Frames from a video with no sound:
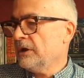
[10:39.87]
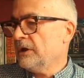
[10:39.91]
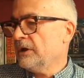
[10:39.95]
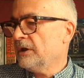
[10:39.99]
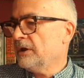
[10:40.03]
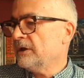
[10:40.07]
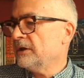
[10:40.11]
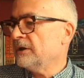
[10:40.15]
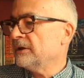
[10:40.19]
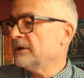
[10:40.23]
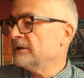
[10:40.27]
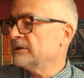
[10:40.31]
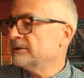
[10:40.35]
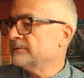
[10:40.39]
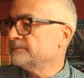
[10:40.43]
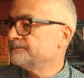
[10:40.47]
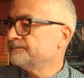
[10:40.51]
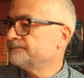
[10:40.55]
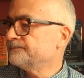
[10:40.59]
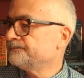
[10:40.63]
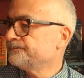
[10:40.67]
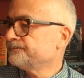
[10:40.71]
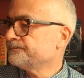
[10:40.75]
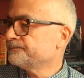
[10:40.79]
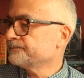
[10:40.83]

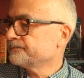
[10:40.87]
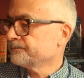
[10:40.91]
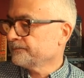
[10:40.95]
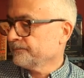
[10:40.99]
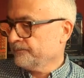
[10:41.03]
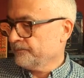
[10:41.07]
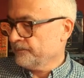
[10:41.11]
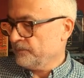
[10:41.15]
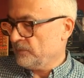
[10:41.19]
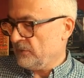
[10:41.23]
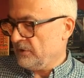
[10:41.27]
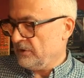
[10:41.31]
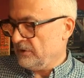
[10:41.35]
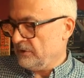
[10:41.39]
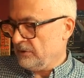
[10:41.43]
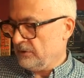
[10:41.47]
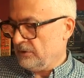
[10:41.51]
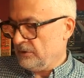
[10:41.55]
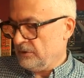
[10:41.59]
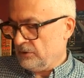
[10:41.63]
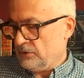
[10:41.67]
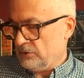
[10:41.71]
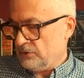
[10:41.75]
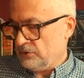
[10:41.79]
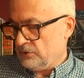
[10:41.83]
Um,
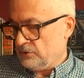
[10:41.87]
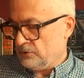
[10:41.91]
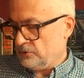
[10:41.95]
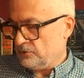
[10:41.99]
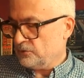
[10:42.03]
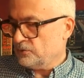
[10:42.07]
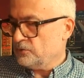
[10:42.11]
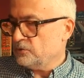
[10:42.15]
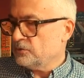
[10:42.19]
not